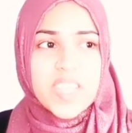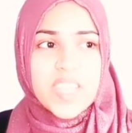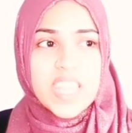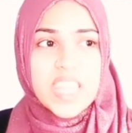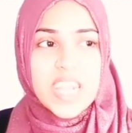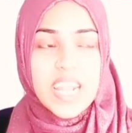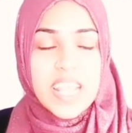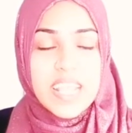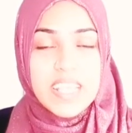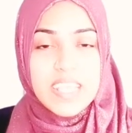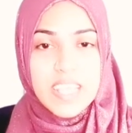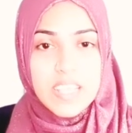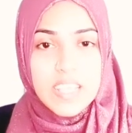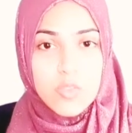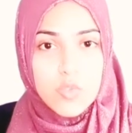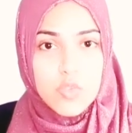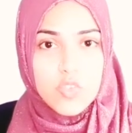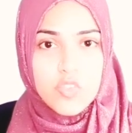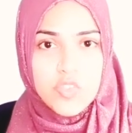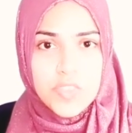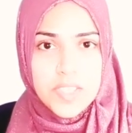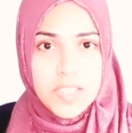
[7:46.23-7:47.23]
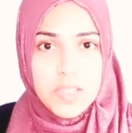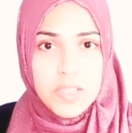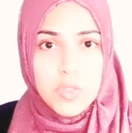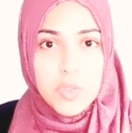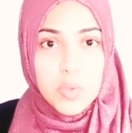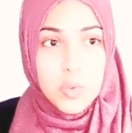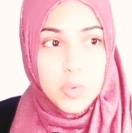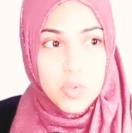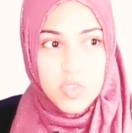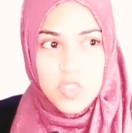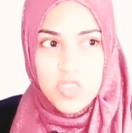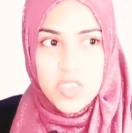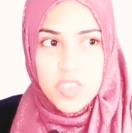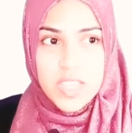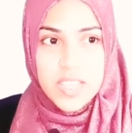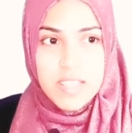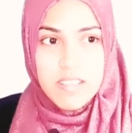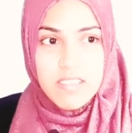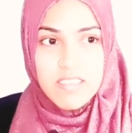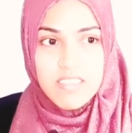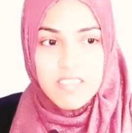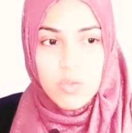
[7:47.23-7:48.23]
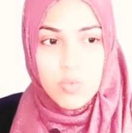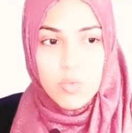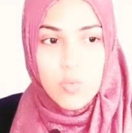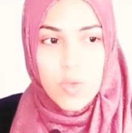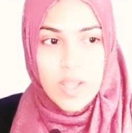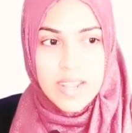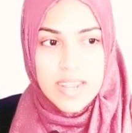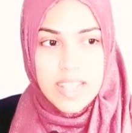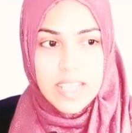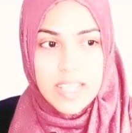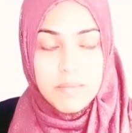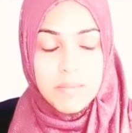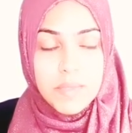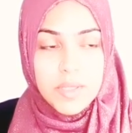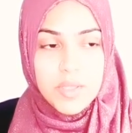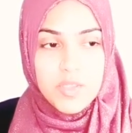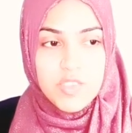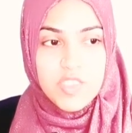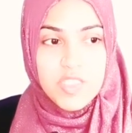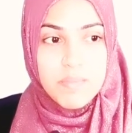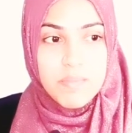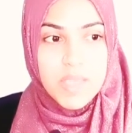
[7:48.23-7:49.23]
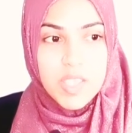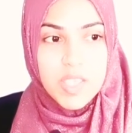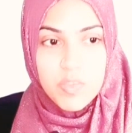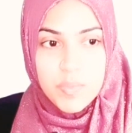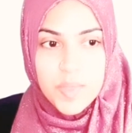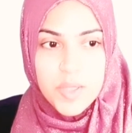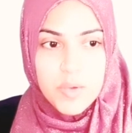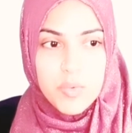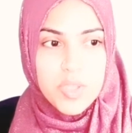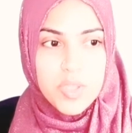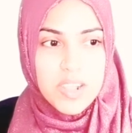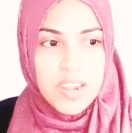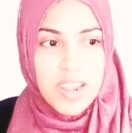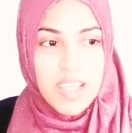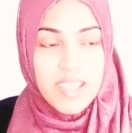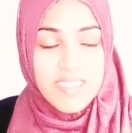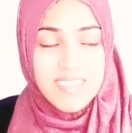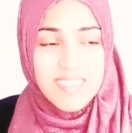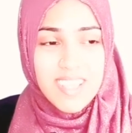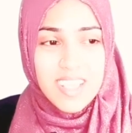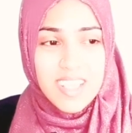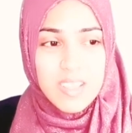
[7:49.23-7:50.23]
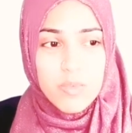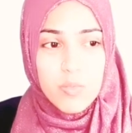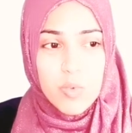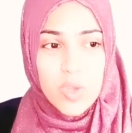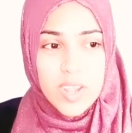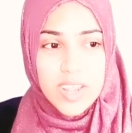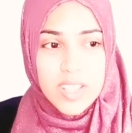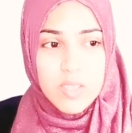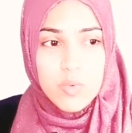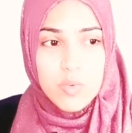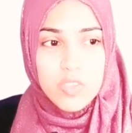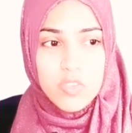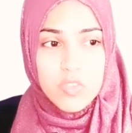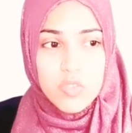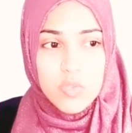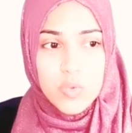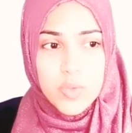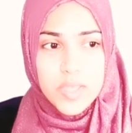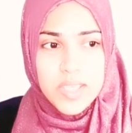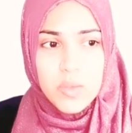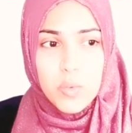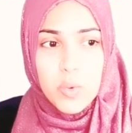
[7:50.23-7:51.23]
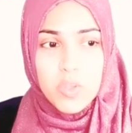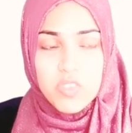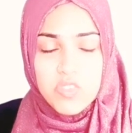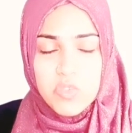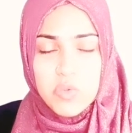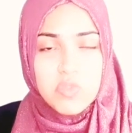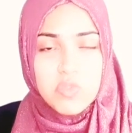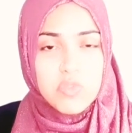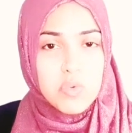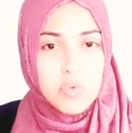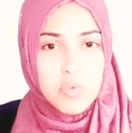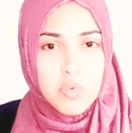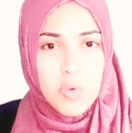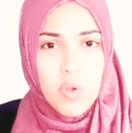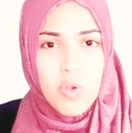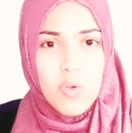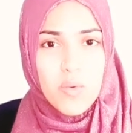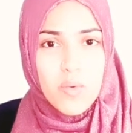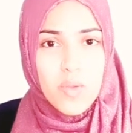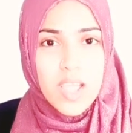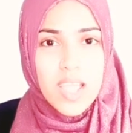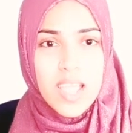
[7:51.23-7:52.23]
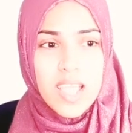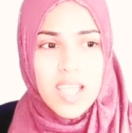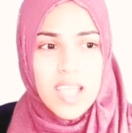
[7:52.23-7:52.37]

that I get to see those things on one hand, because it makes me realize like what I was doing was also wrong.